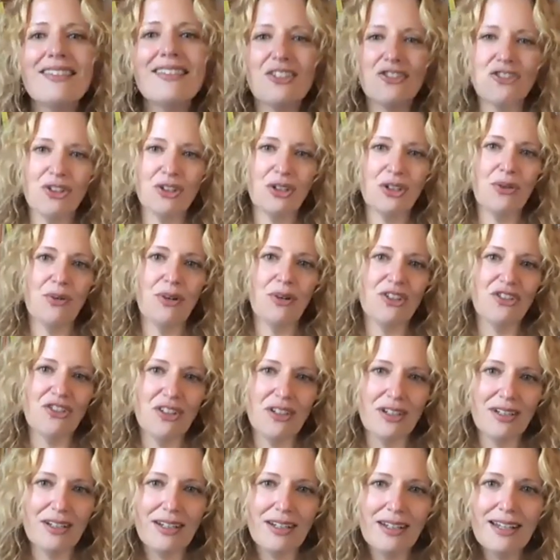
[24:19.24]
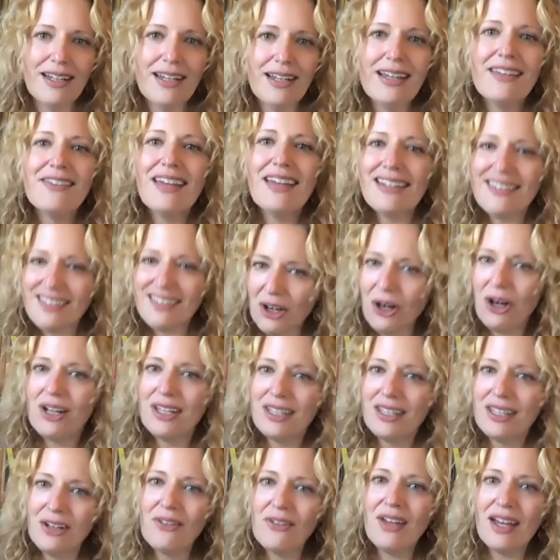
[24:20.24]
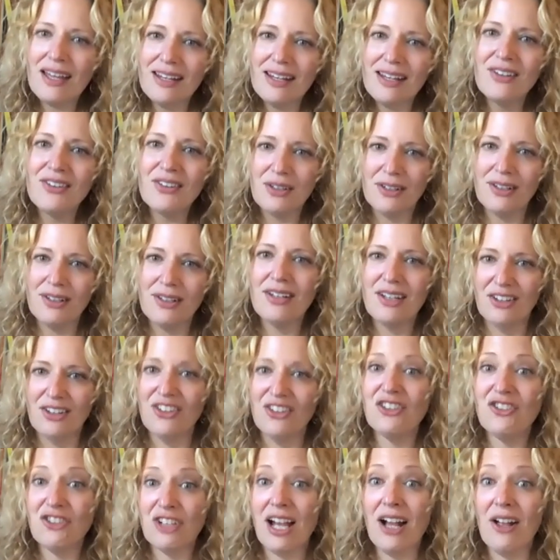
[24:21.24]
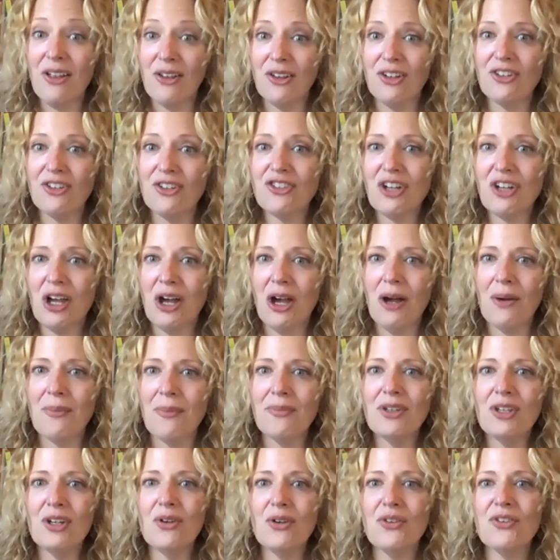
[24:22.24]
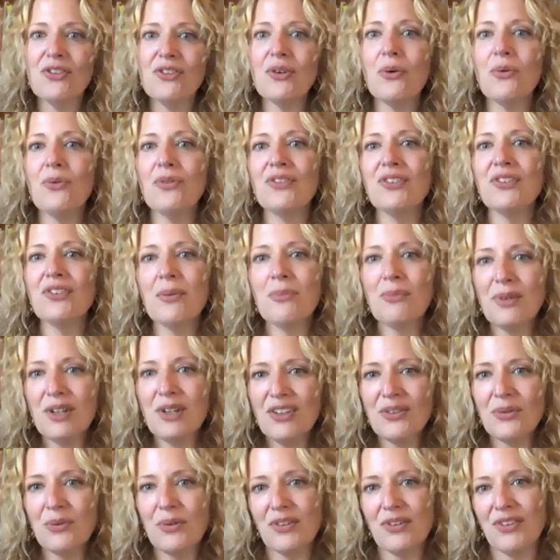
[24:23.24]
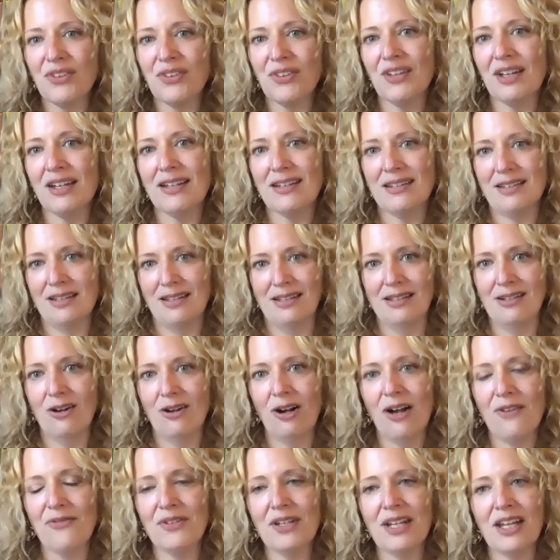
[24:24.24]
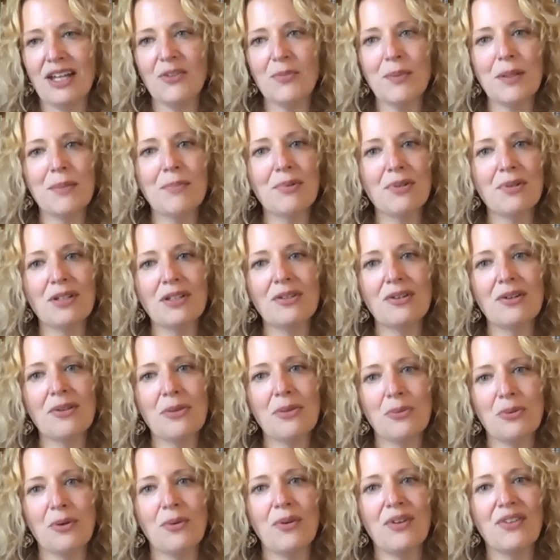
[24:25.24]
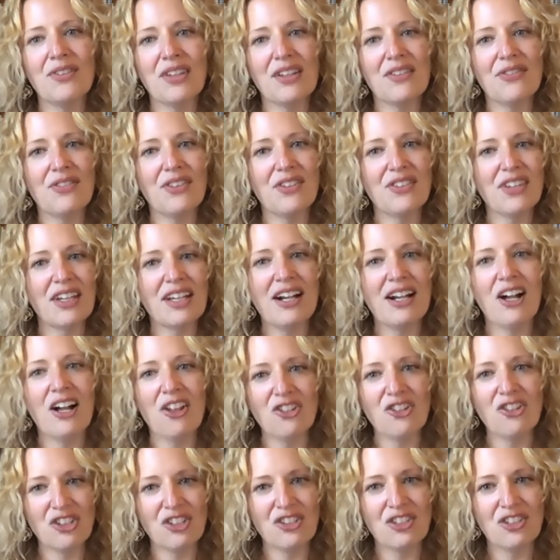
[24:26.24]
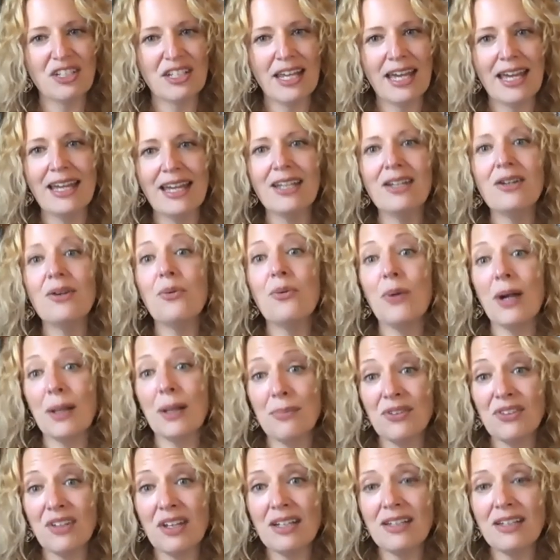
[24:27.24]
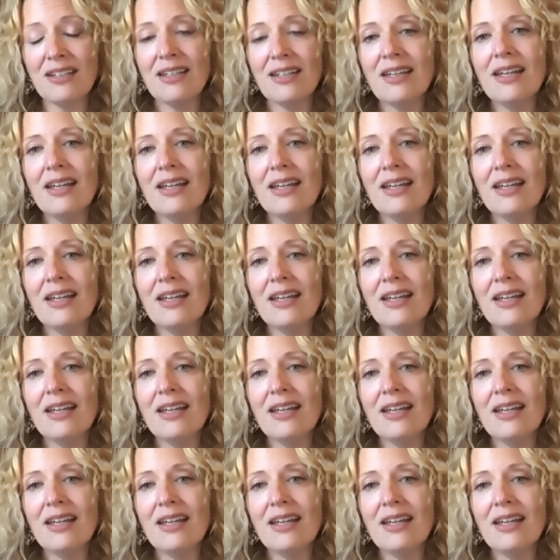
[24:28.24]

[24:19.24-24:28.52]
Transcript: such a good question. That's hard, you know that is a, it is a challenge. Um, you know, so some resources I often ask people to look through is like the Psychology Today website